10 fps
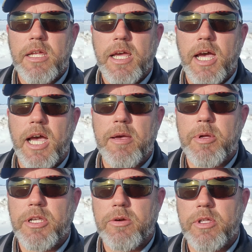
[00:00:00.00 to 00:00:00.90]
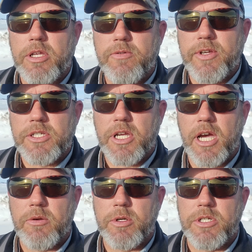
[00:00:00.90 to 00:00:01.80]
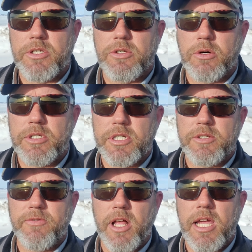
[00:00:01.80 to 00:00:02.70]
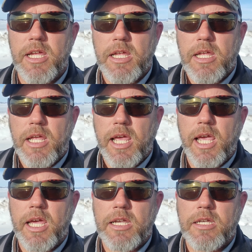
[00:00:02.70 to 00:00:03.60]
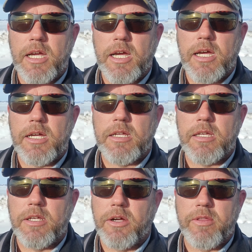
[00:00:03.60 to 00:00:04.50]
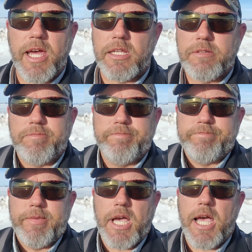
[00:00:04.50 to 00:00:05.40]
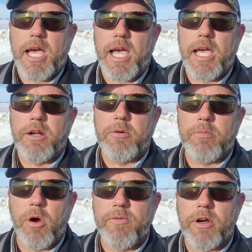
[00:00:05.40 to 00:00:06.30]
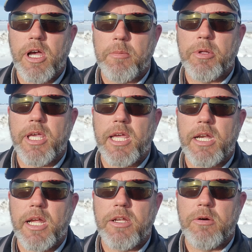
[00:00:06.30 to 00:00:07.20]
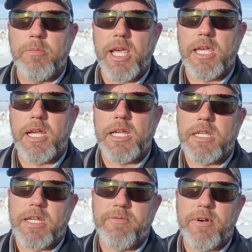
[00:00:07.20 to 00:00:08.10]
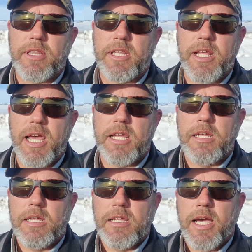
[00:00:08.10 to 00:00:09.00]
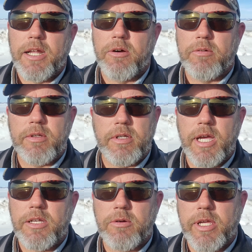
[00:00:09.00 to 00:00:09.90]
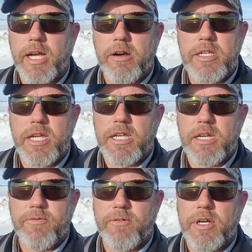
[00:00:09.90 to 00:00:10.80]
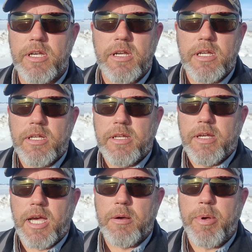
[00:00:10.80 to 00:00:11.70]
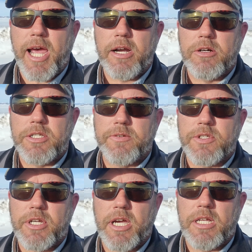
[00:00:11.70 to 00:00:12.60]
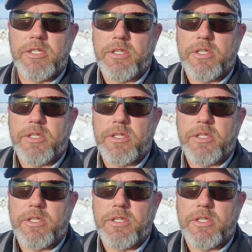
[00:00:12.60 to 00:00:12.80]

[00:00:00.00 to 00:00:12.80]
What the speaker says: I've been doing the UV scud, which is Dorsey's fly, and you know, that I don't overcomplicate it. I don't make it any different than that. I don't carry 10 different patterns of scuds.